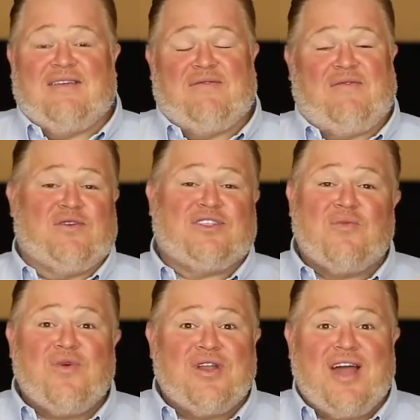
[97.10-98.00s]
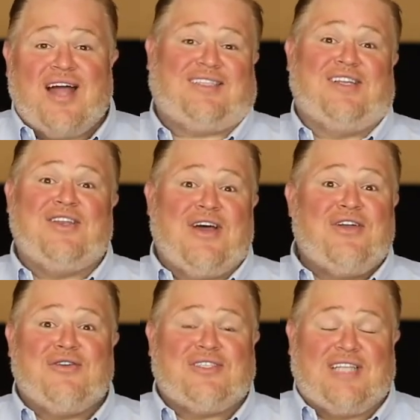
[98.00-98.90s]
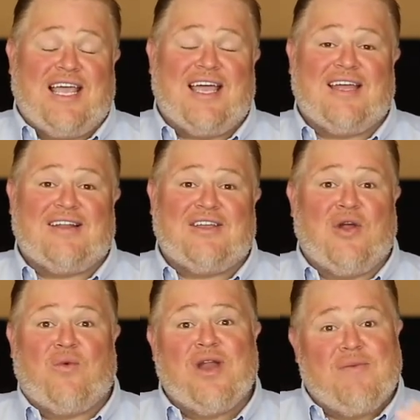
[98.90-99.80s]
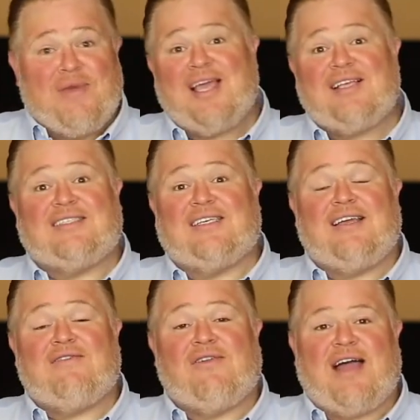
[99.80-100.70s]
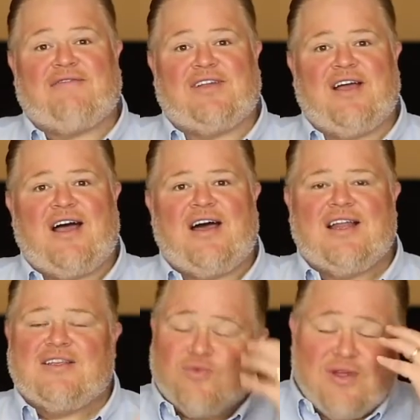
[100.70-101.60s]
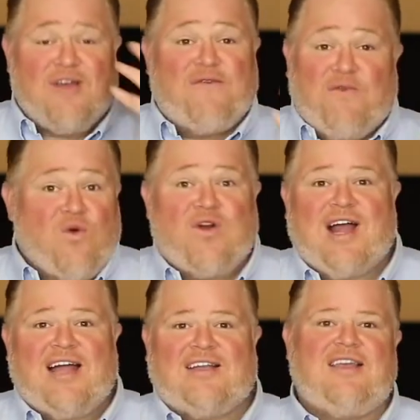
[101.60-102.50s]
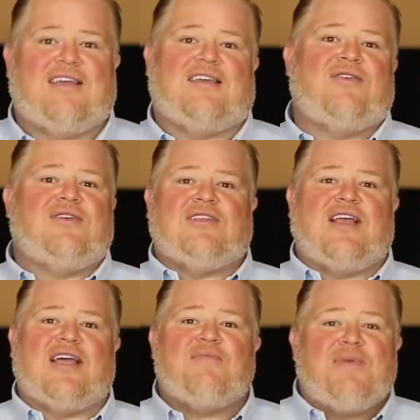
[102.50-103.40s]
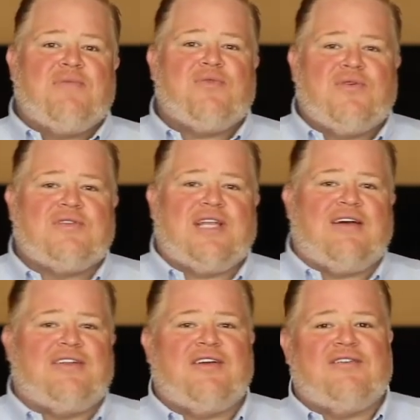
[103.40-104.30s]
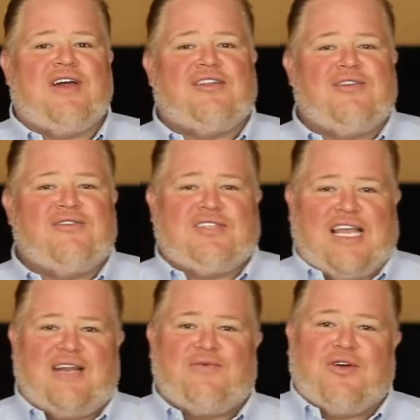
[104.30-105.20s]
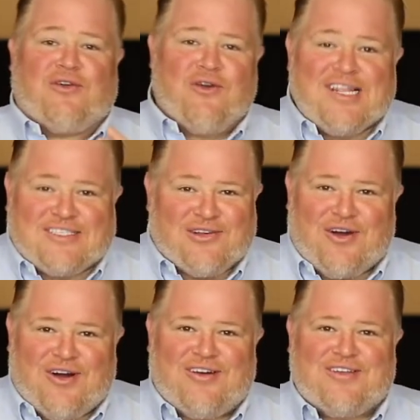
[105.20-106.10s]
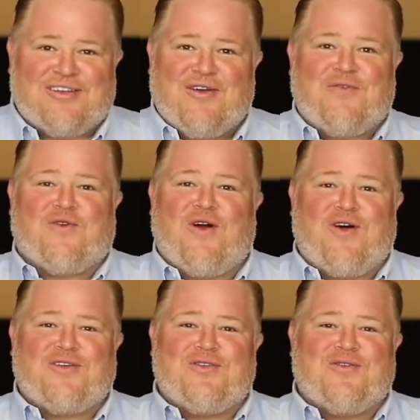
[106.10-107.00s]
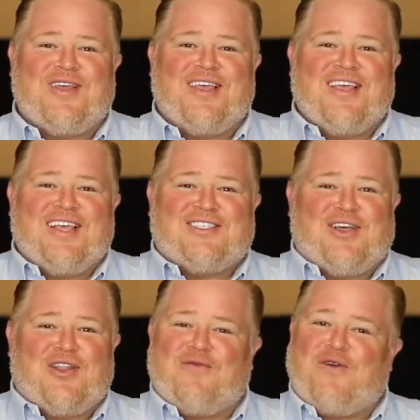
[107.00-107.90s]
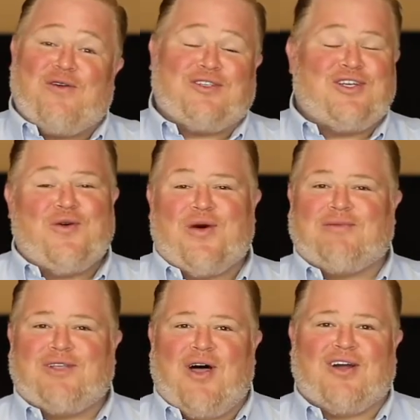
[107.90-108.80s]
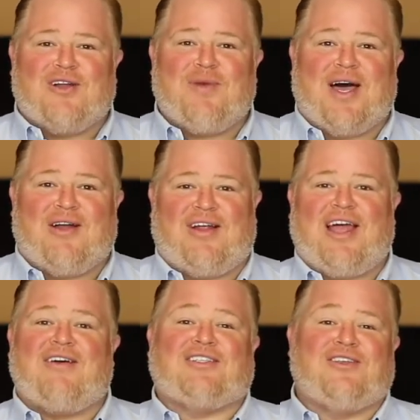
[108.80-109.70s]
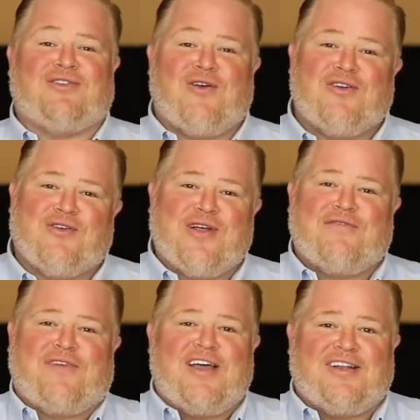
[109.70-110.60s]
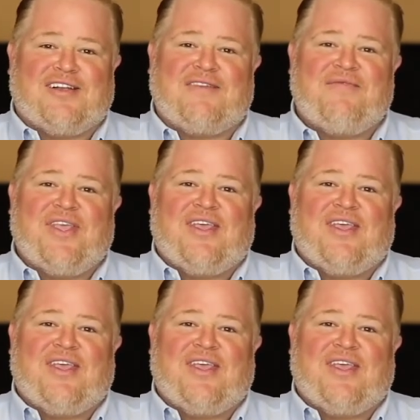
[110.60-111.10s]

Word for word: for someone not to understand, you know, what it means to give their life to God is really a foreign idea. You know, it's like people down here not understanding what grits are. You know, for all you Southern folks, you know what I'm talking about, or how it's a third-degree felony